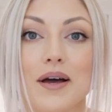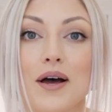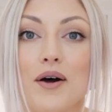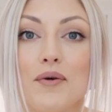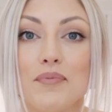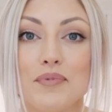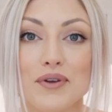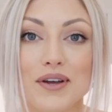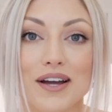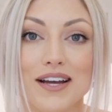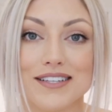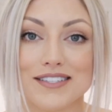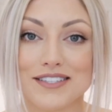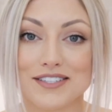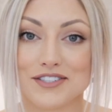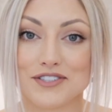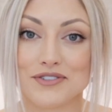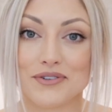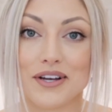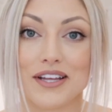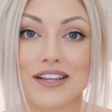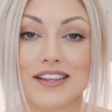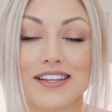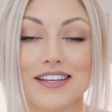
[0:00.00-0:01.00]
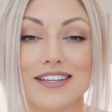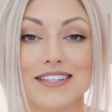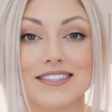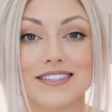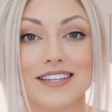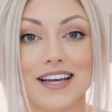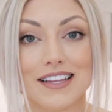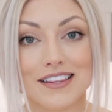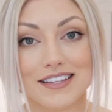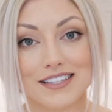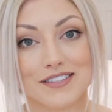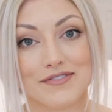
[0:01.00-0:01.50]
hope you guys enjoyed
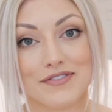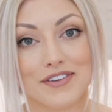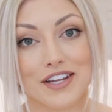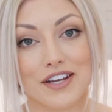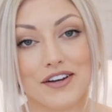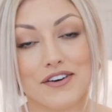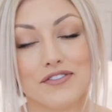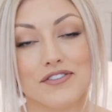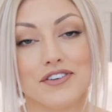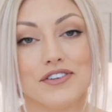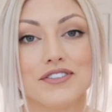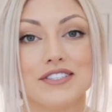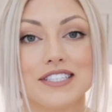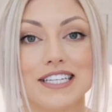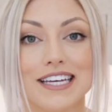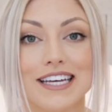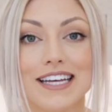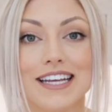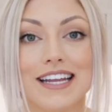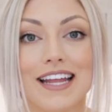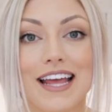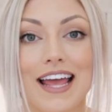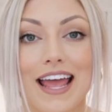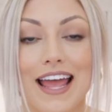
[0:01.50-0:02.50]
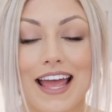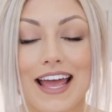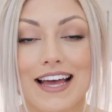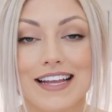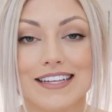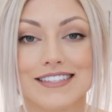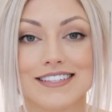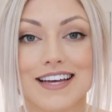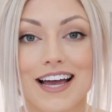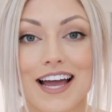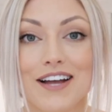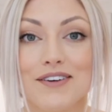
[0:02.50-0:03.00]
this. Like this video if you did,
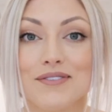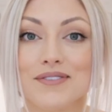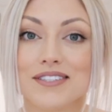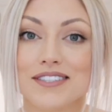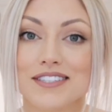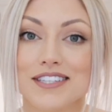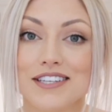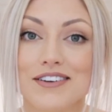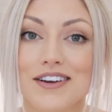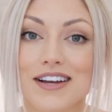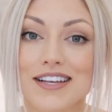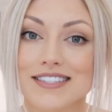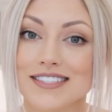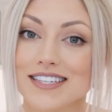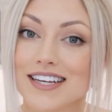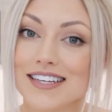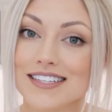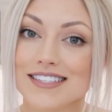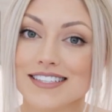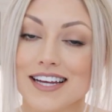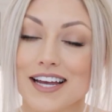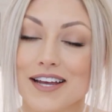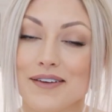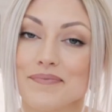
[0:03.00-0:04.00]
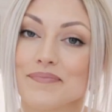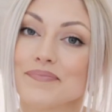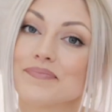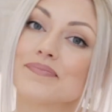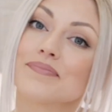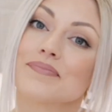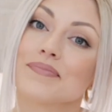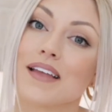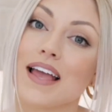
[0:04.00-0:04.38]
and I will see you guys next time.